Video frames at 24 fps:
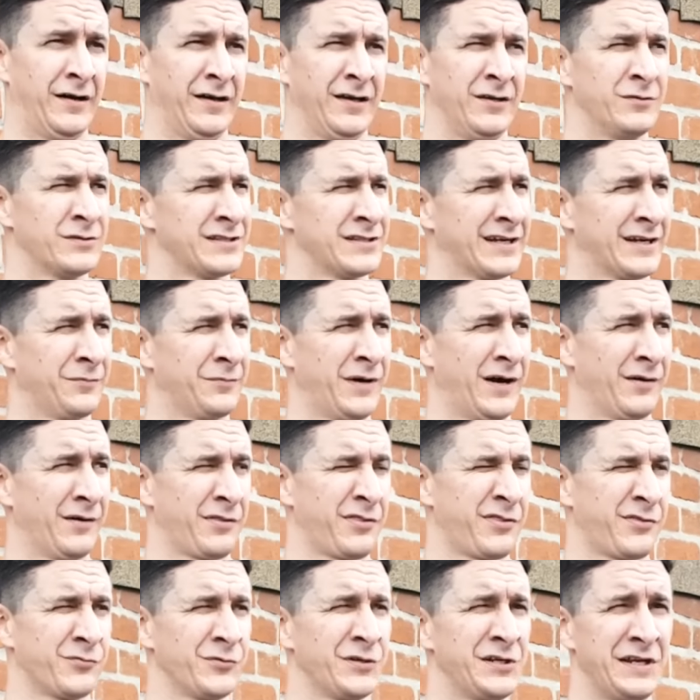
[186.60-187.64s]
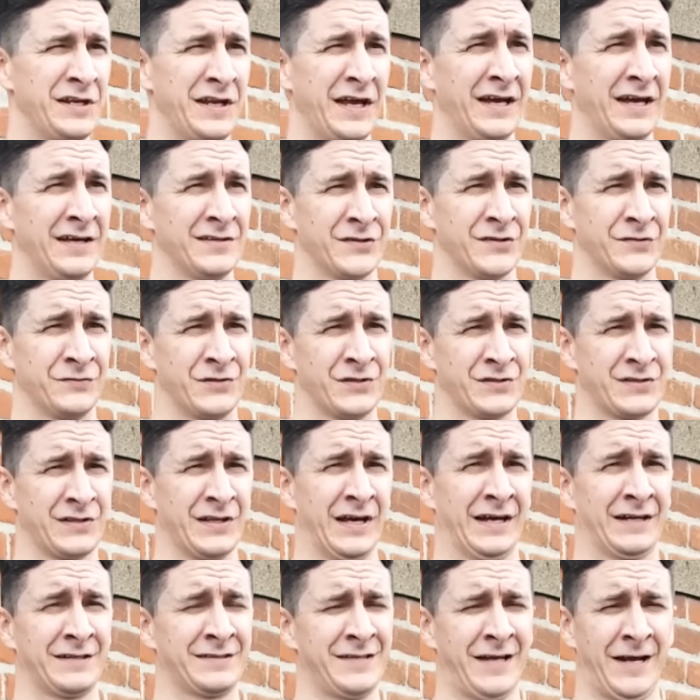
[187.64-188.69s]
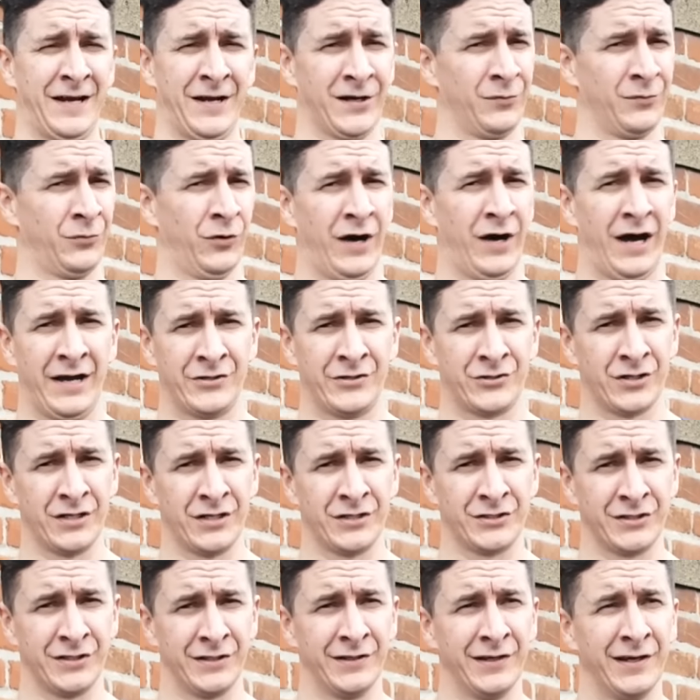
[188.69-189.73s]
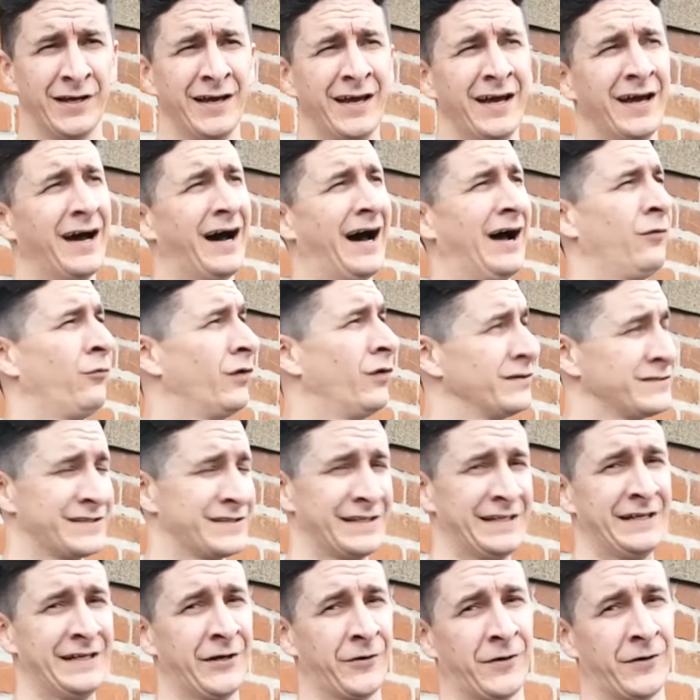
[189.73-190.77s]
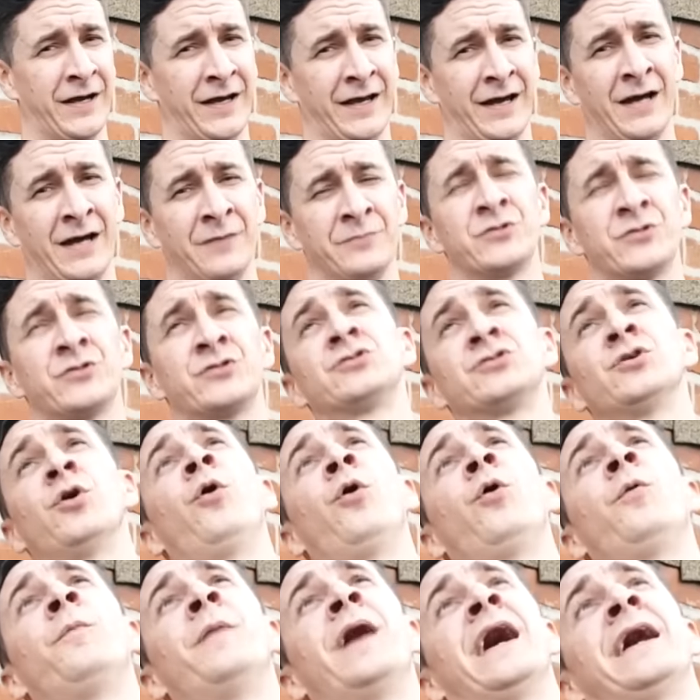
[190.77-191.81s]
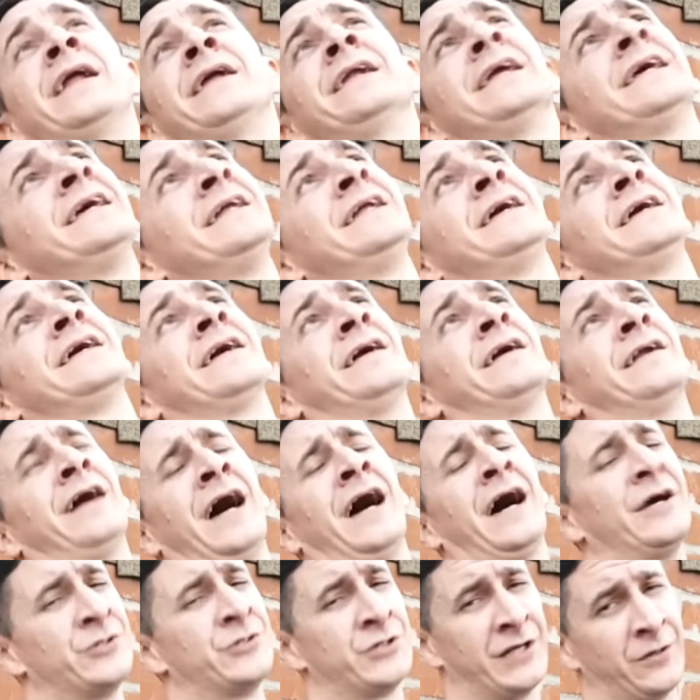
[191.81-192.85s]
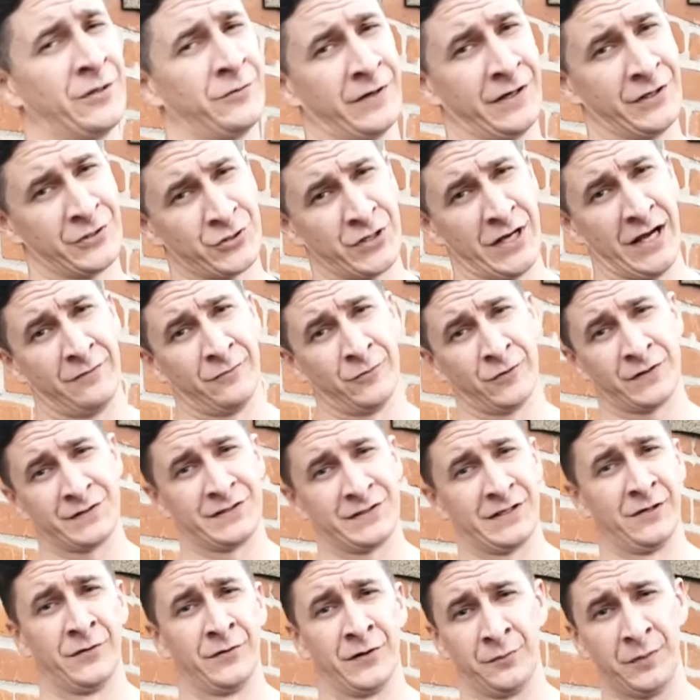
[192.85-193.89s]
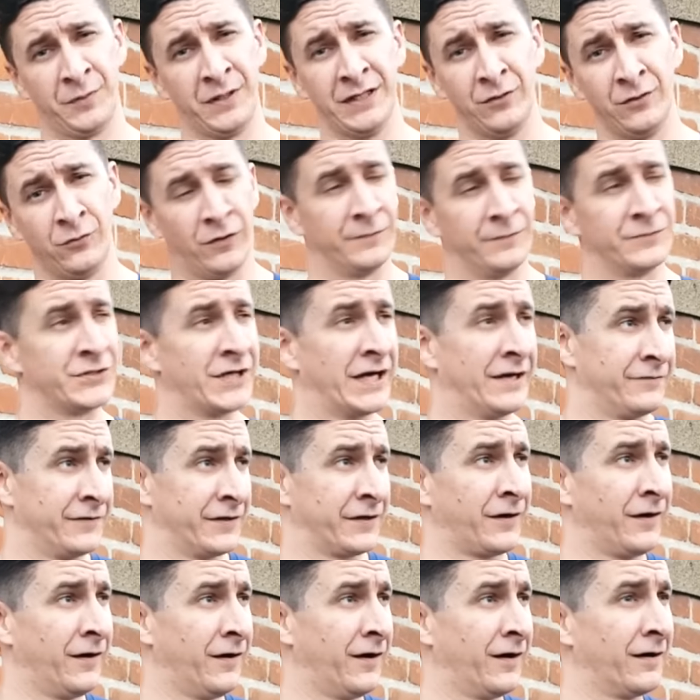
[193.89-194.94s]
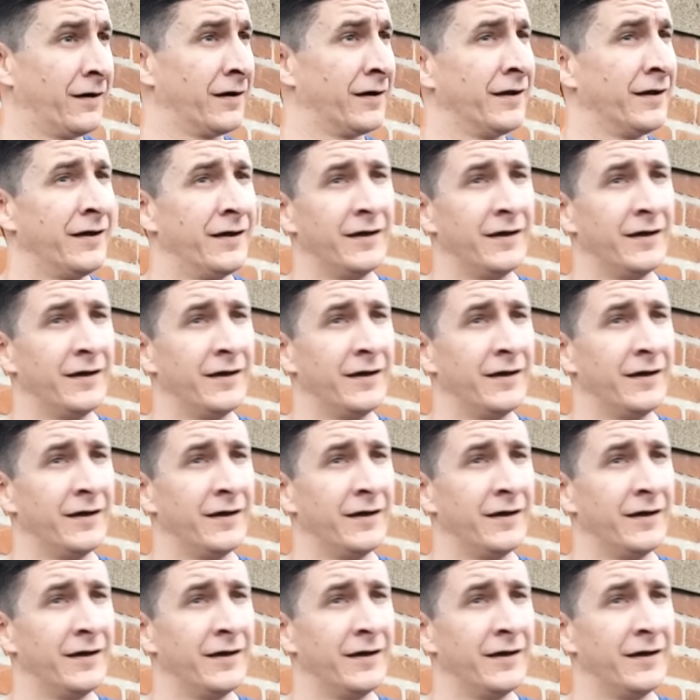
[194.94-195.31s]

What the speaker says: it was like about 3 days of just like terrible hydration. I wasn't eating right. I'm so bad at eating and hydrating when I travel because I don't want to pee while I'm driving the car.